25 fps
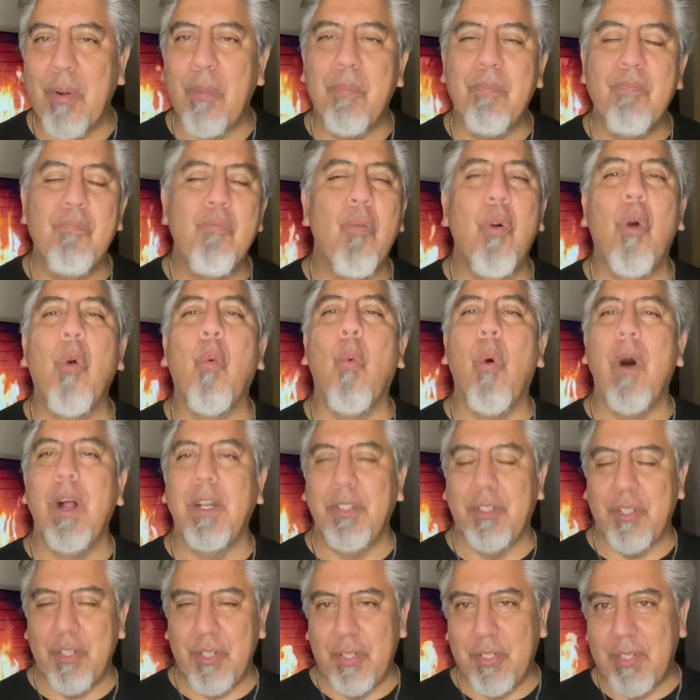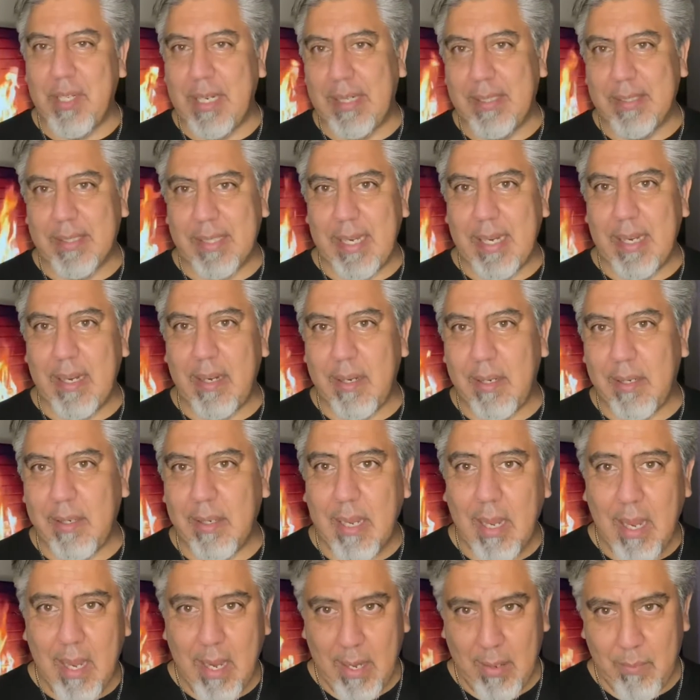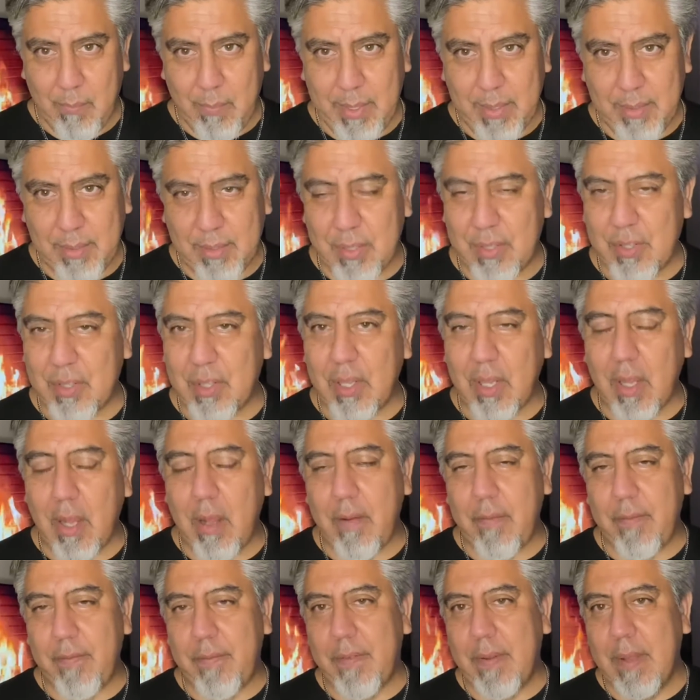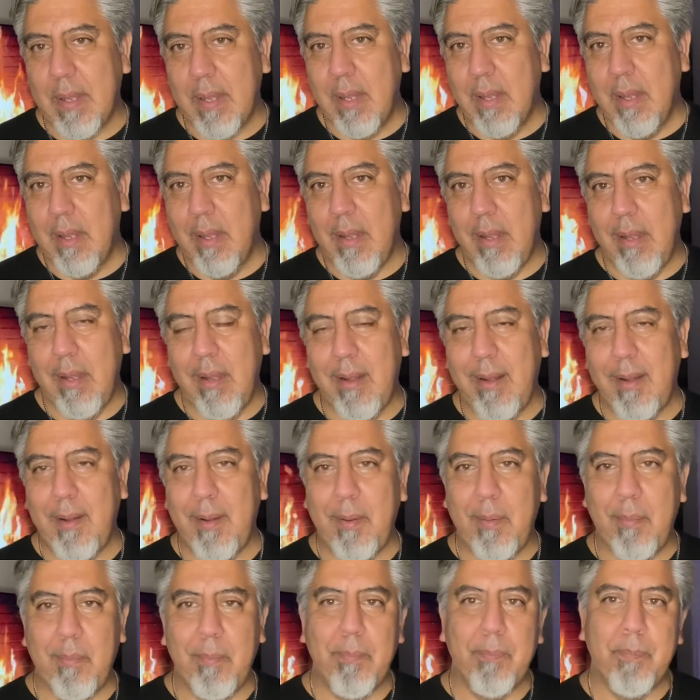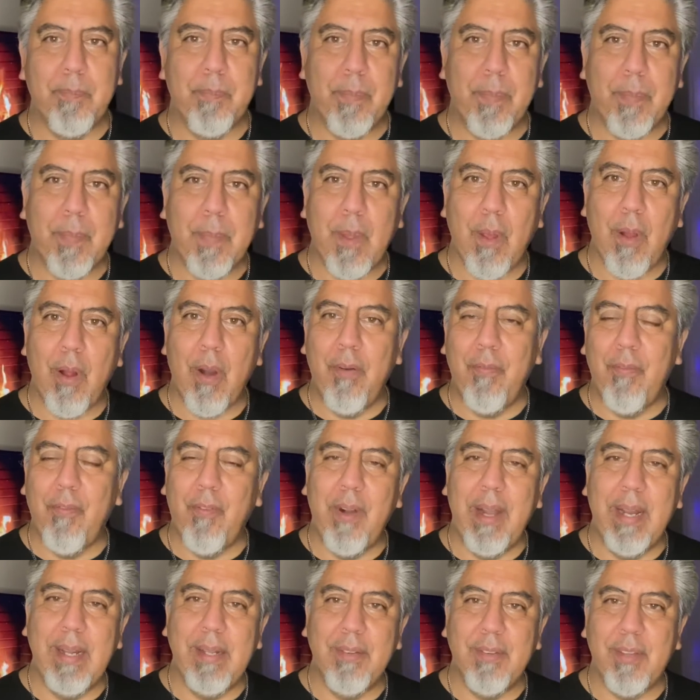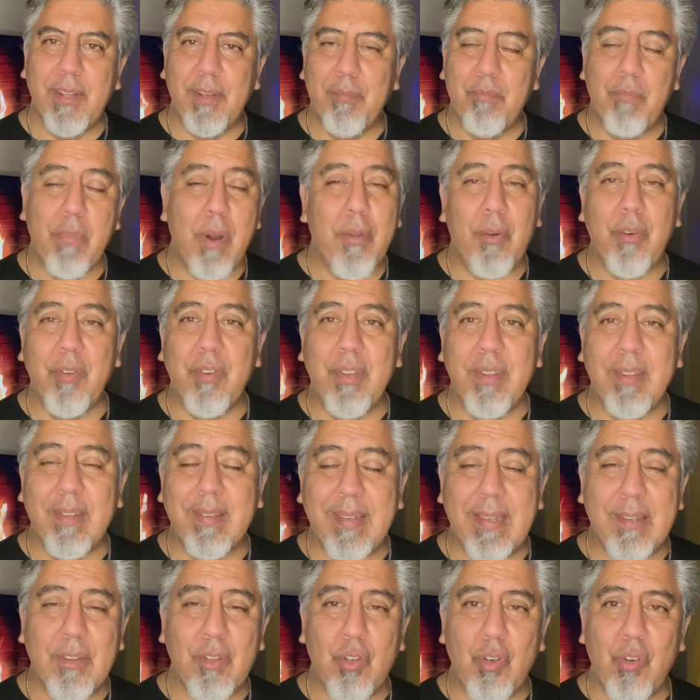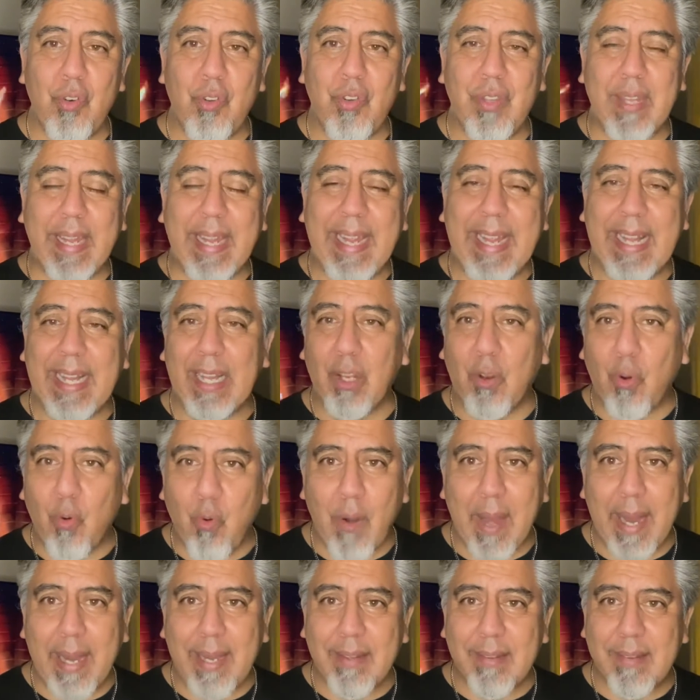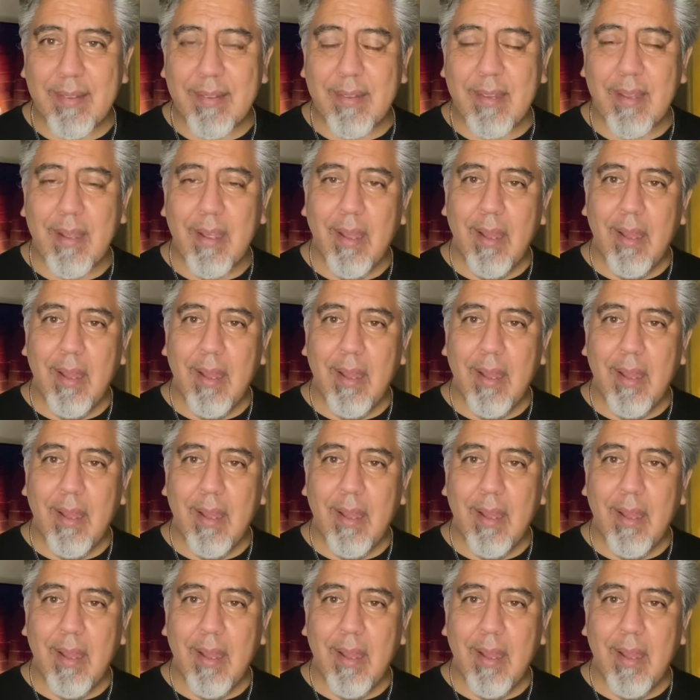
one church out there, and we just love our friends and brothers and sisters in Christ.